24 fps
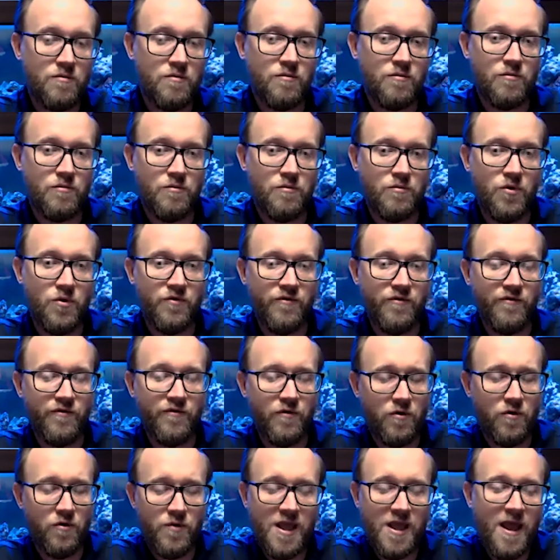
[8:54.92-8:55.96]
Moving
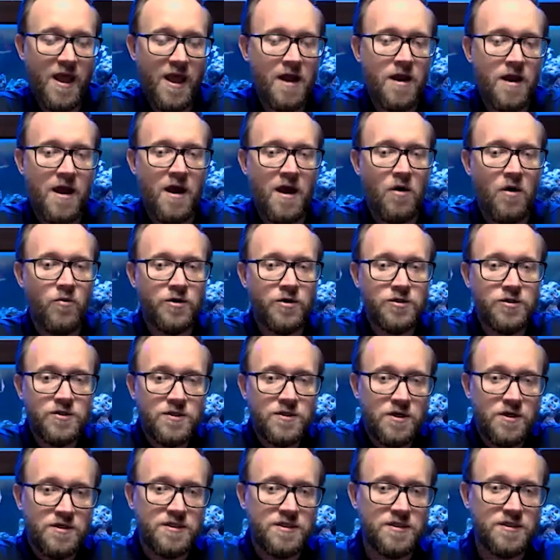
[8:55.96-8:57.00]
forward, we can now. We're just
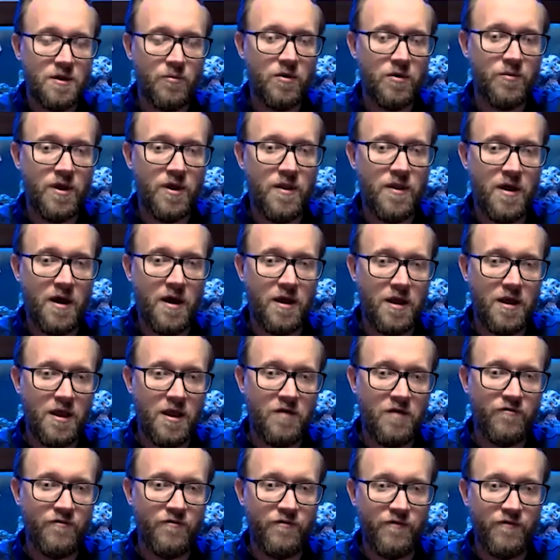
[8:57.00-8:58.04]
going to supplement that
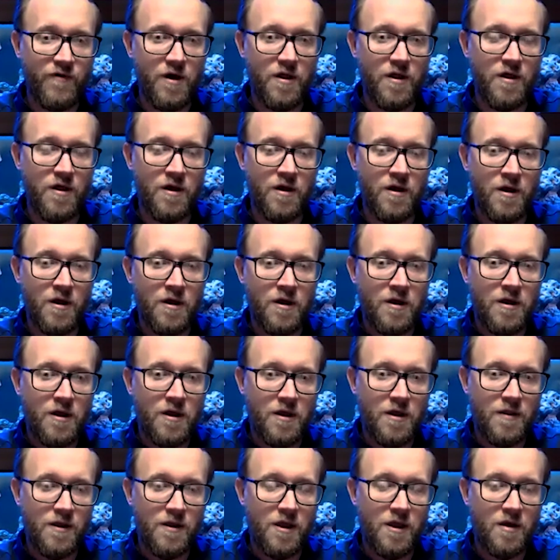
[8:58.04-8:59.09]
even further
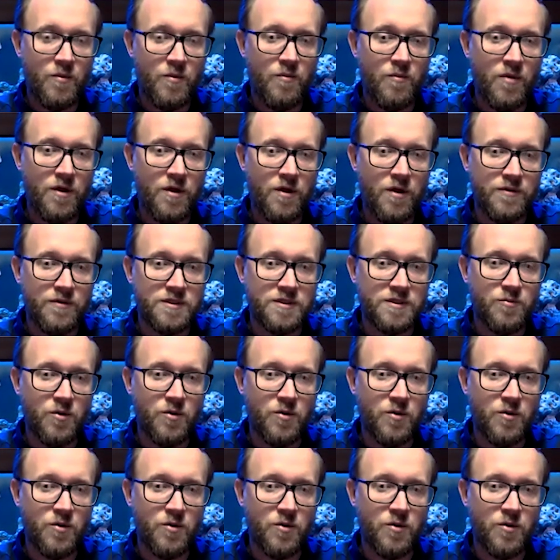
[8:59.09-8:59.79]
in the coming months.